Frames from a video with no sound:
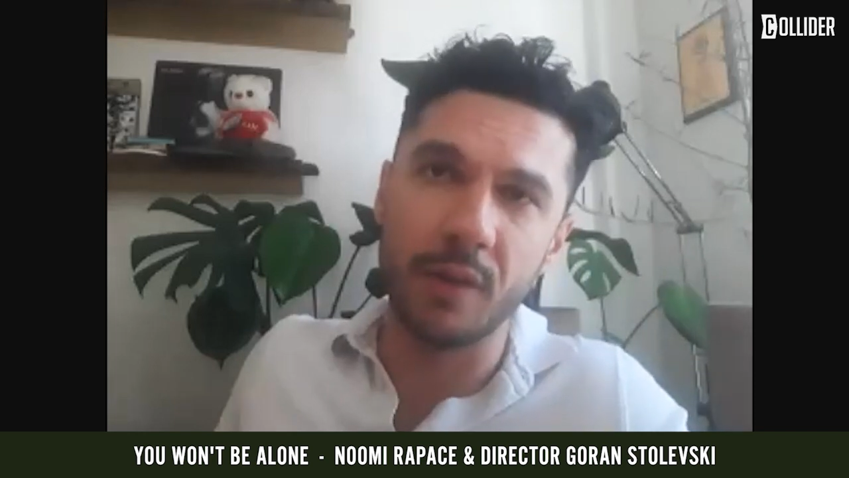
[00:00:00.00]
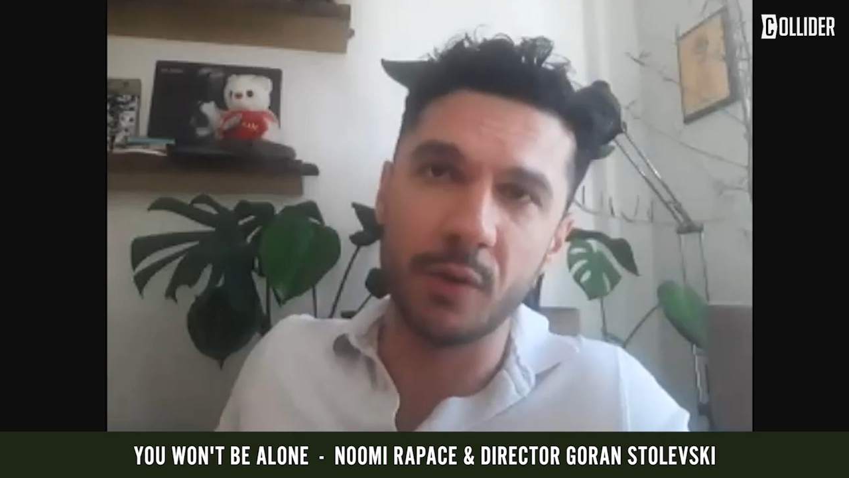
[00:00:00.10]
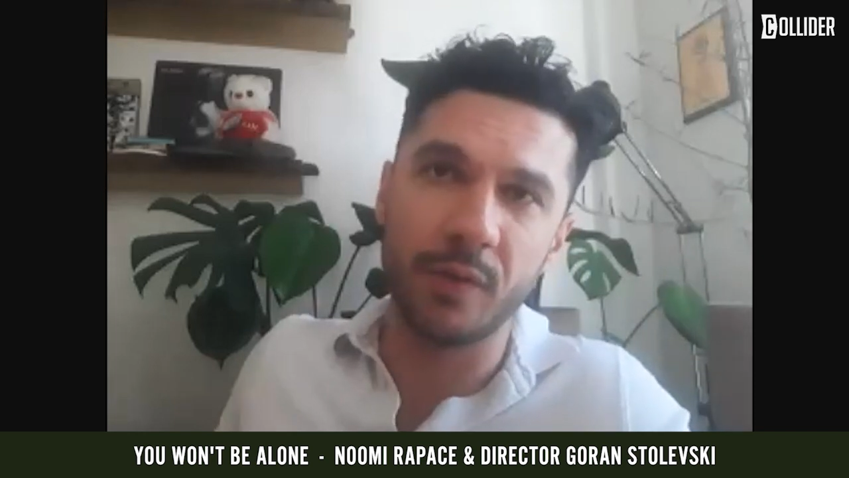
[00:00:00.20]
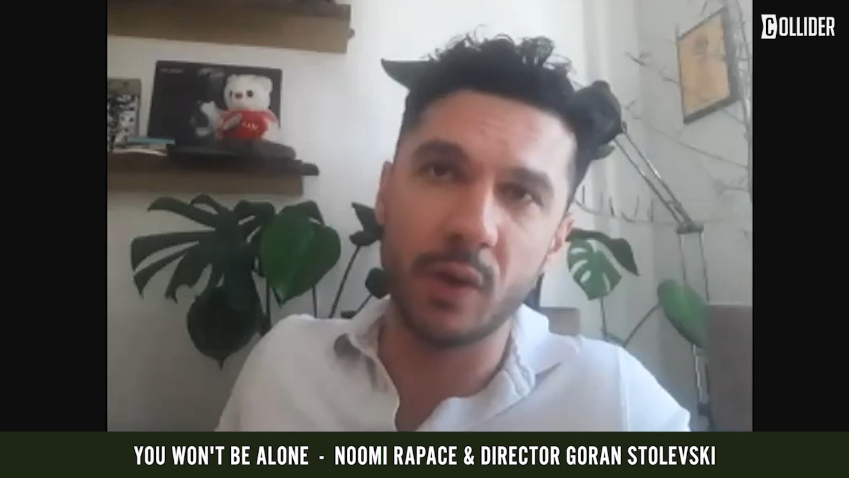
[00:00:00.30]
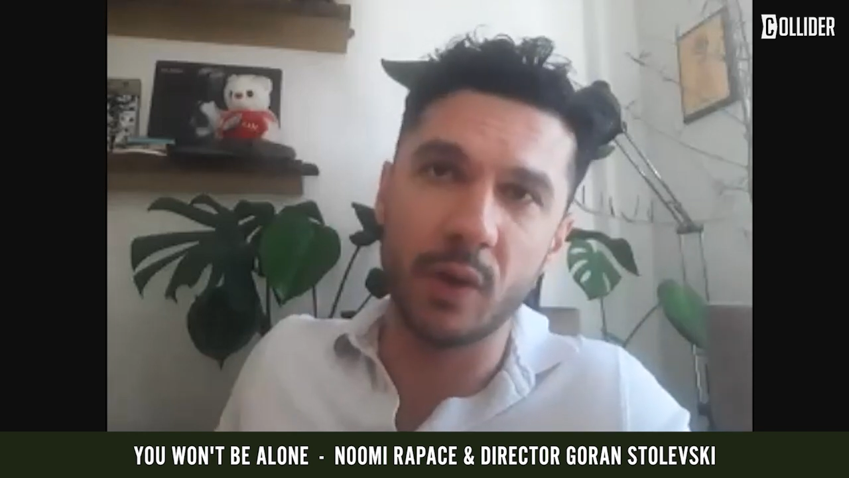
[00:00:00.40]
if you're
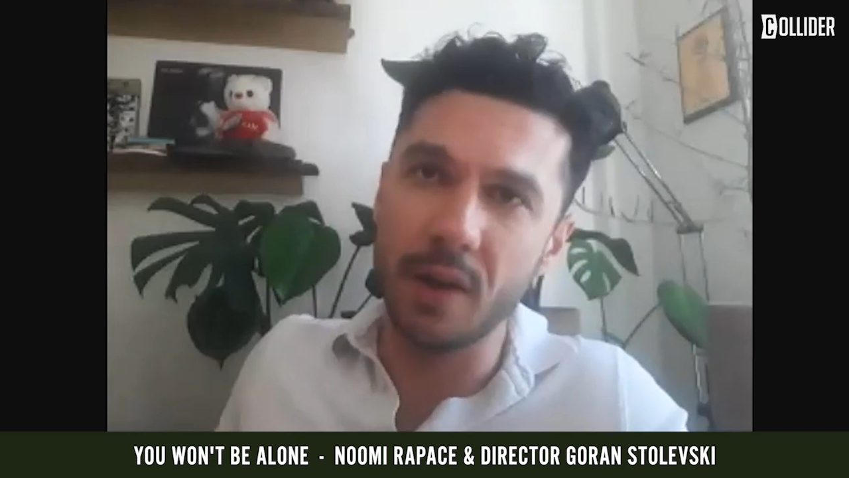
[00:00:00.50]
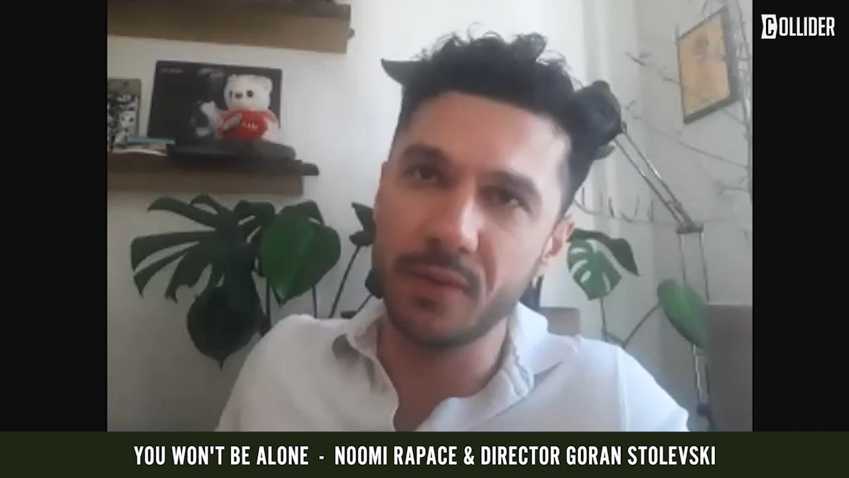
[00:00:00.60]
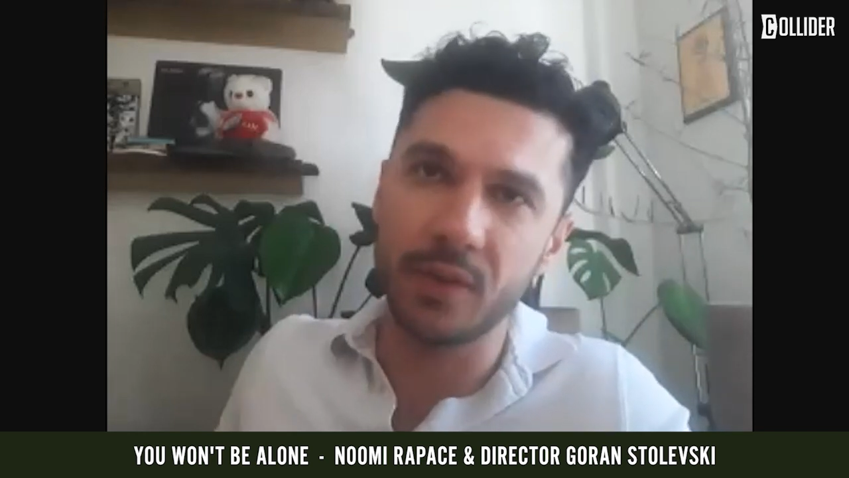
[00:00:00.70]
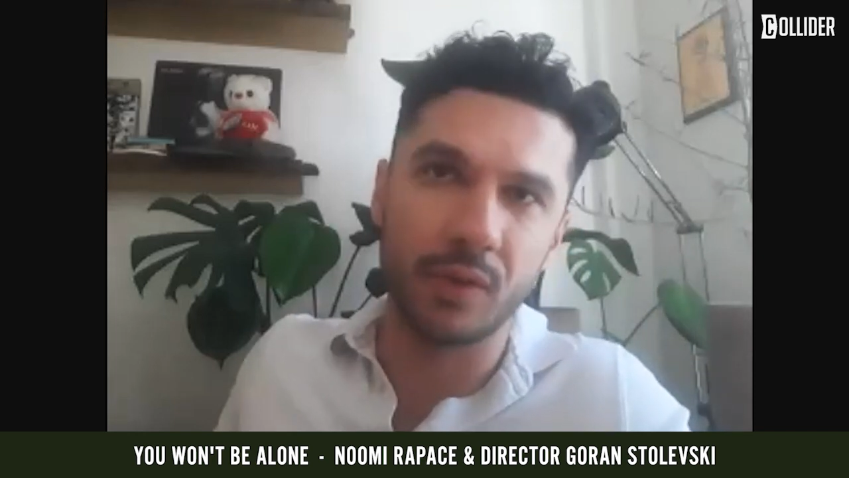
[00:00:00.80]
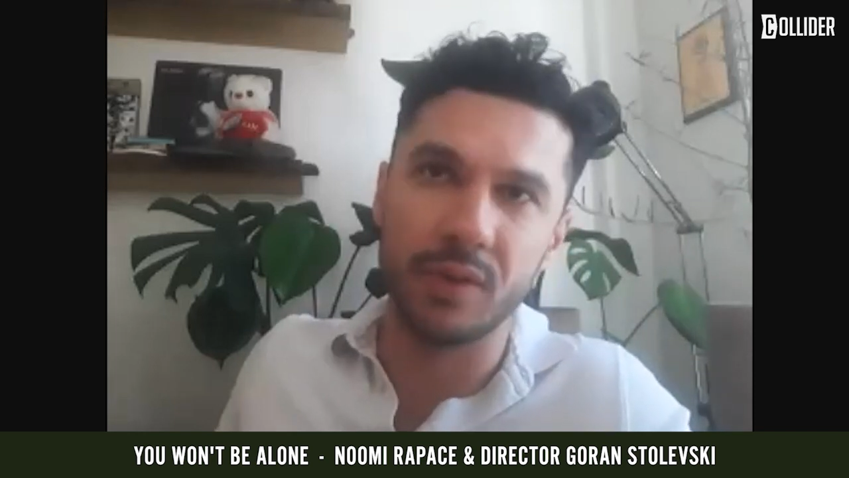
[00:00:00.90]
mm-hmm. found
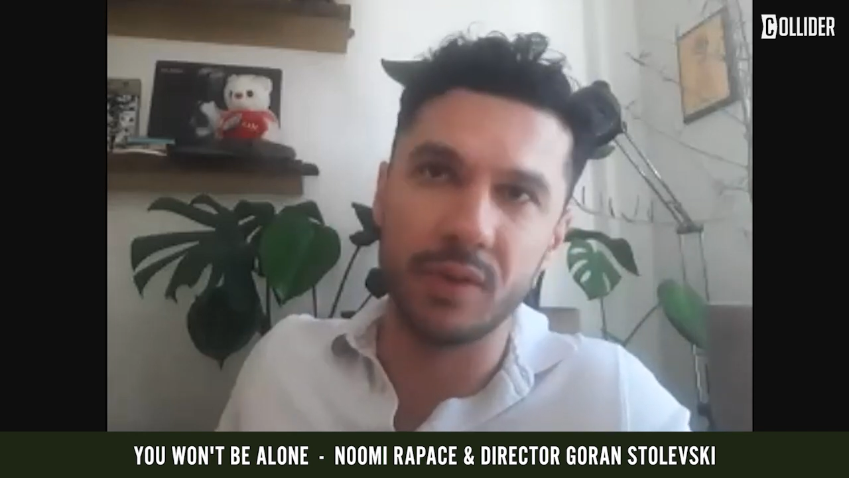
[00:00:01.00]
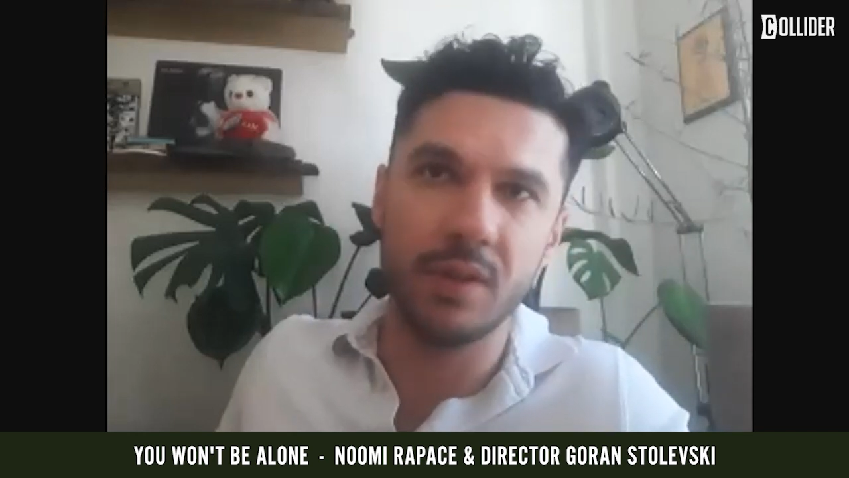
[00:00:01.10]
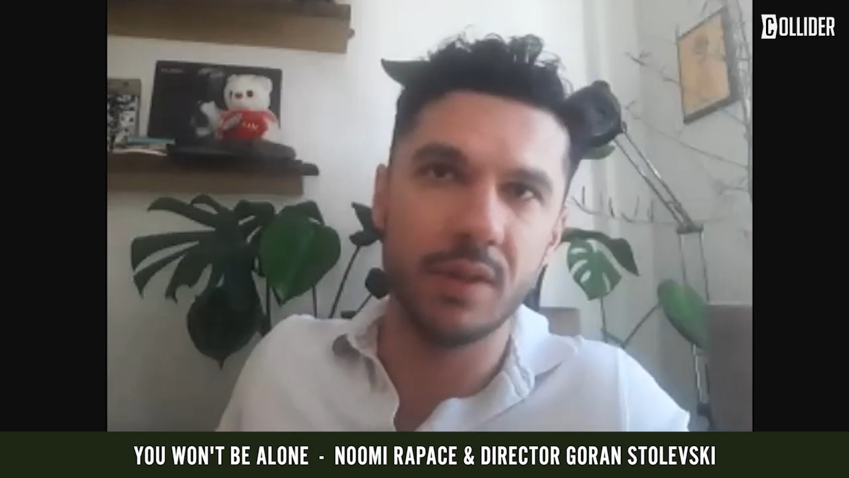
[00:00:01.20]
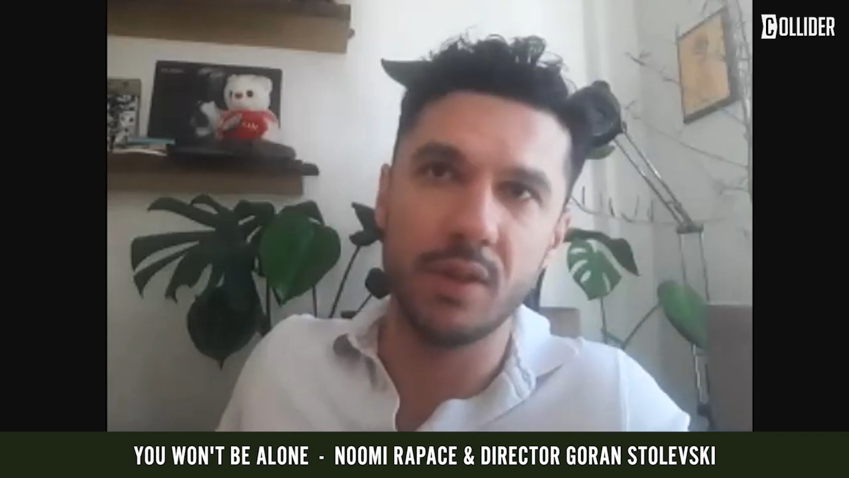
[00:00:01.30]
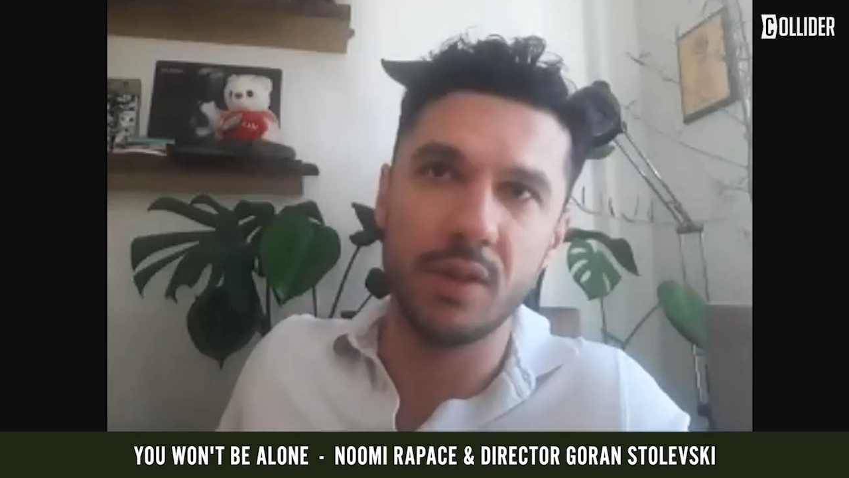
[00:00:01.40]
after
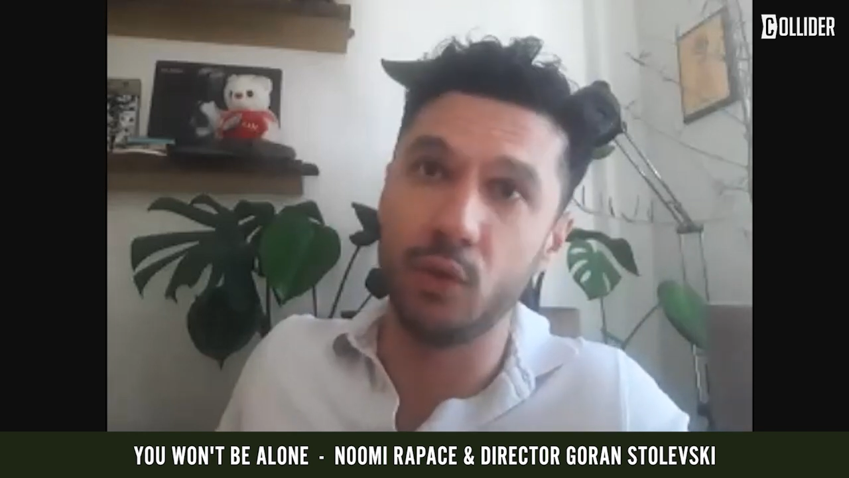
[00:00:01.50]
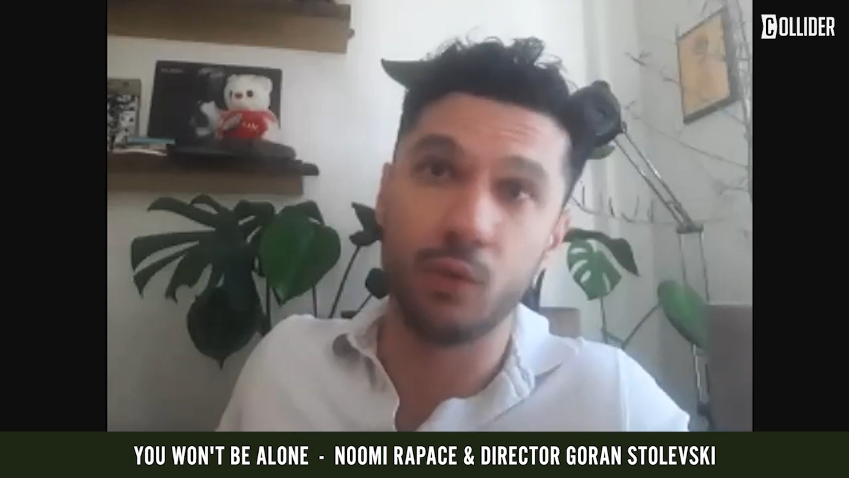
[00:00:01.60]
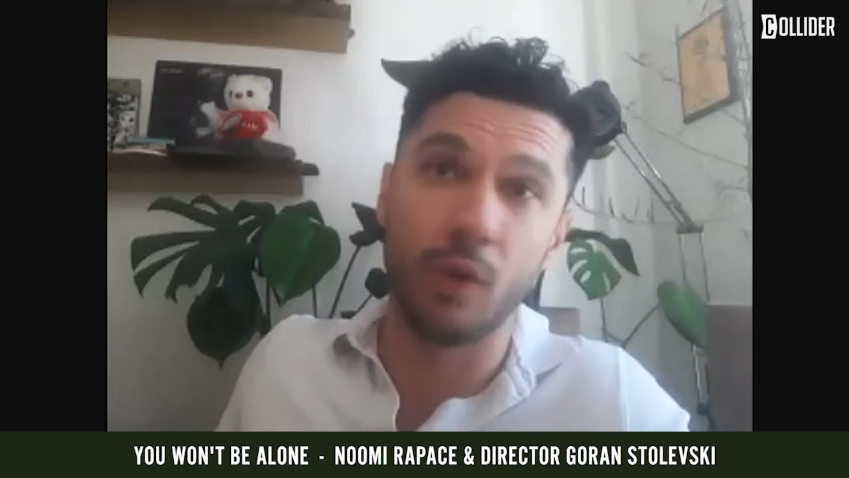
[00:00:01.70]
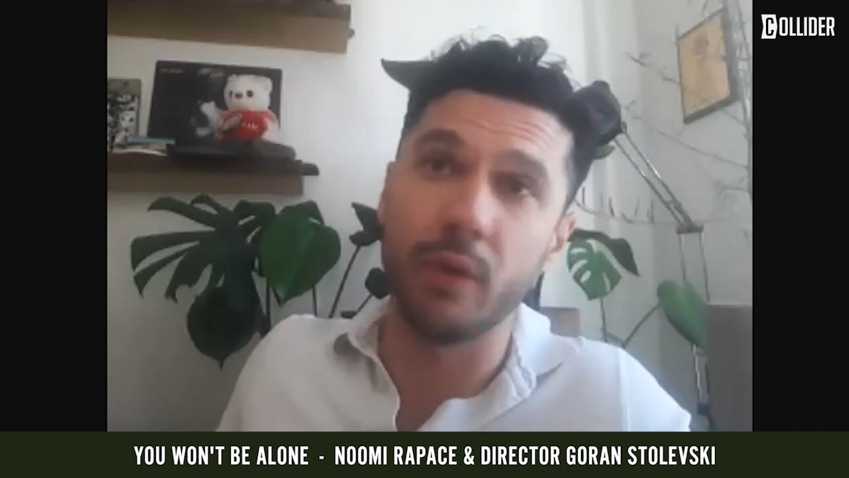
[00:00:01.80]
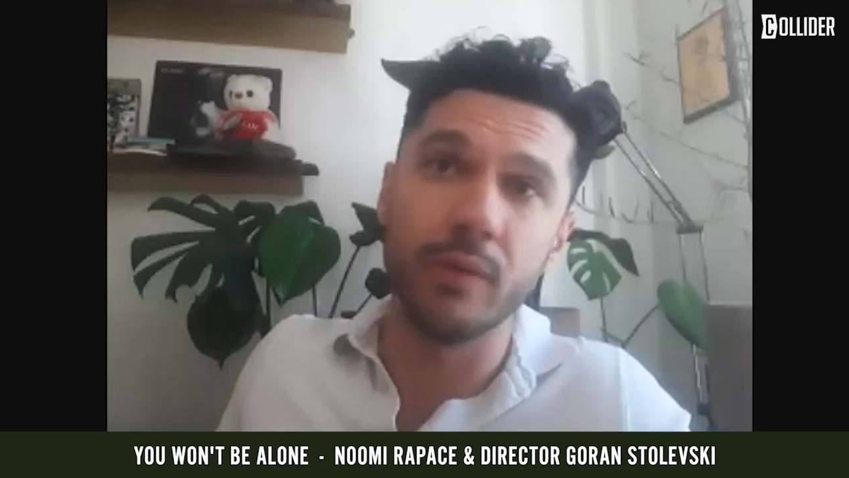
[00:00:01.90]
13, then you
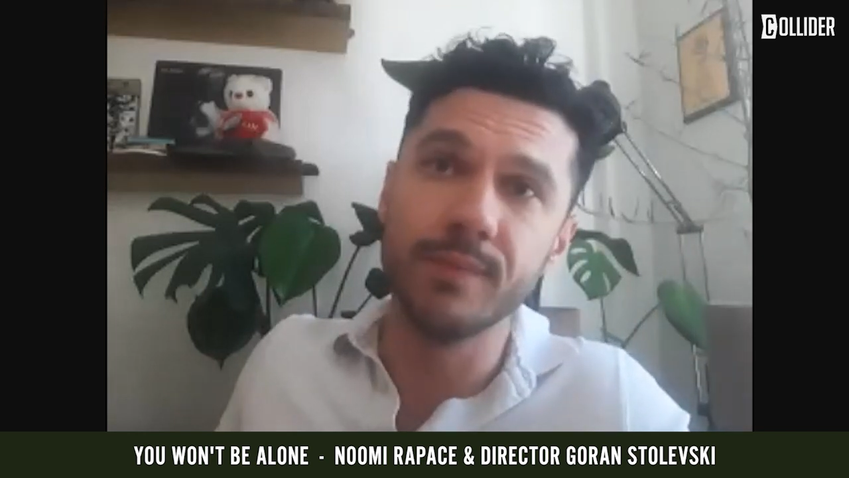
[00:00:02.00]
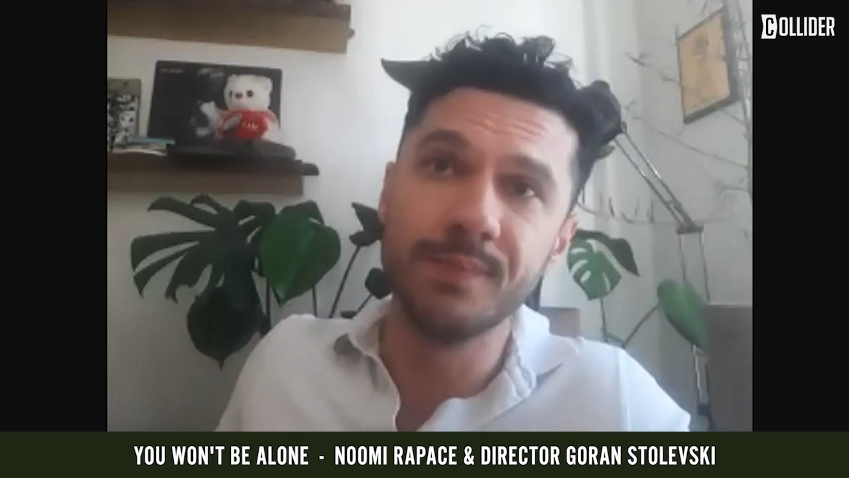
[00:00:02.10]
don't.